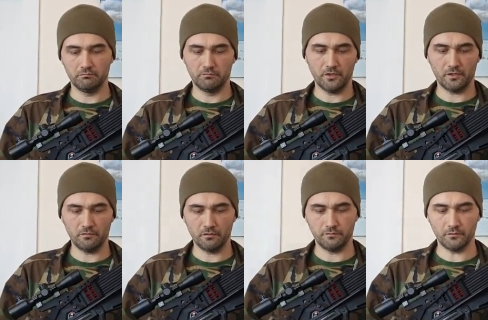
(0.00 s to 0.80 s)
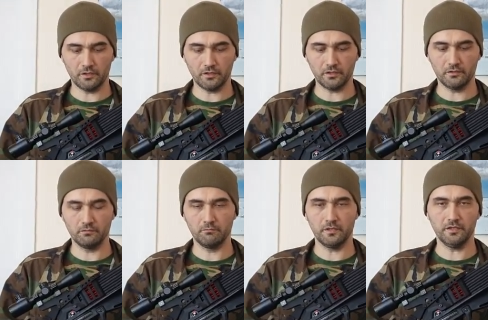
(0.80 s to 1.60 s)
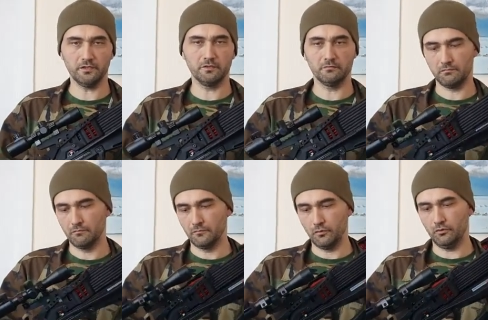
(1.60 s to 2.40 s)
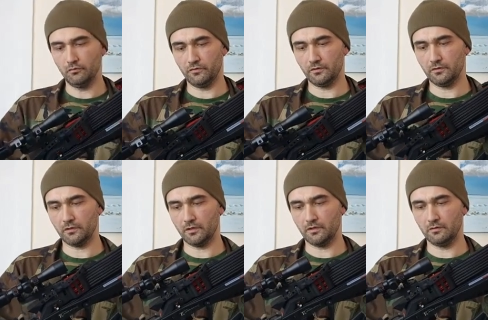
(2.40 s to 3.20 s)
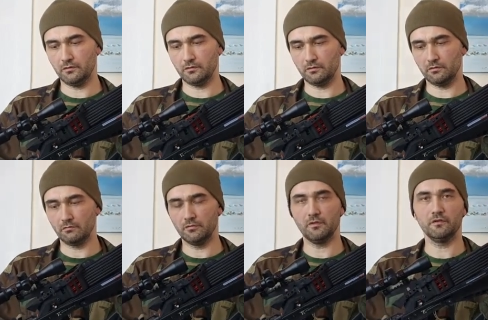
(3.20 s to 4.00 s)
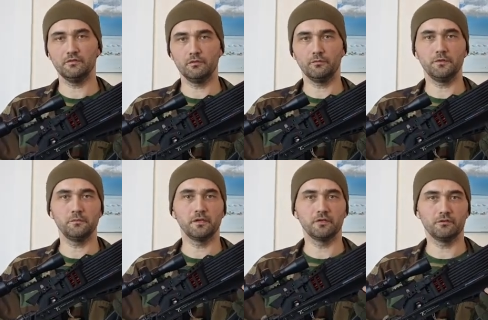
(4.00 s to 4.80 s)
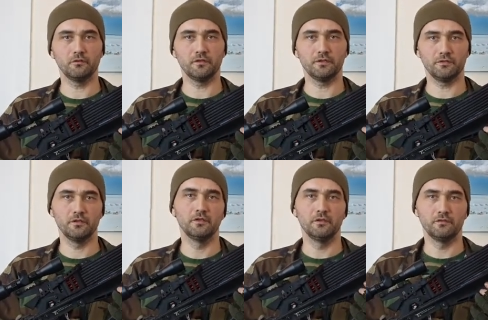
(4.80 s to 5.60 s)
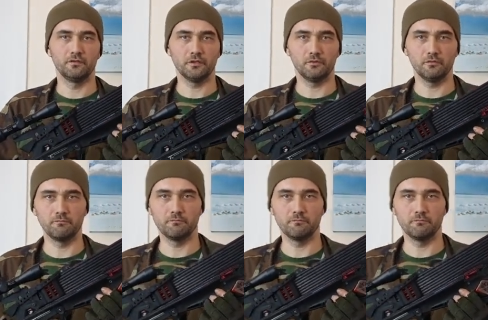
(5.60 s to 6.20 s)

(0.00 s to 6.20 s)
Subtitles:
yeah, if you like it, buy it, use it, and give us your feedback as always. Thank you.